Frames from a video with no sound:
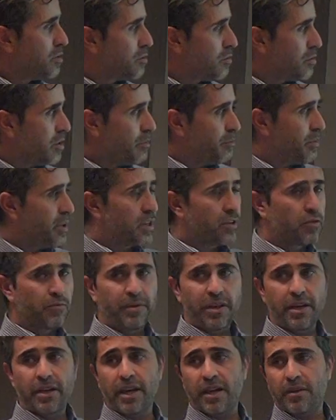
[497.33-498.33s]
to the
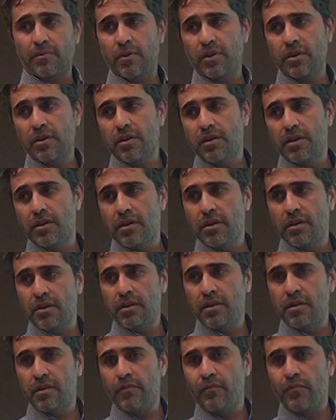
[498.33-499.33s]
peer-to-peer network,
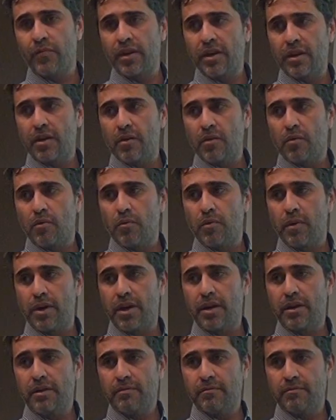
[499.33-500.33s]

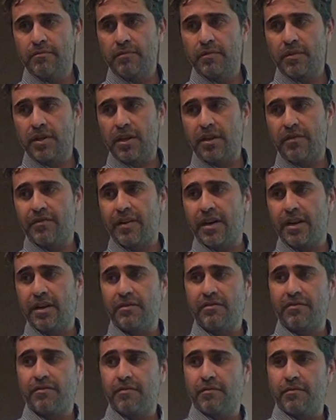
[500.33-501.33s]
where if I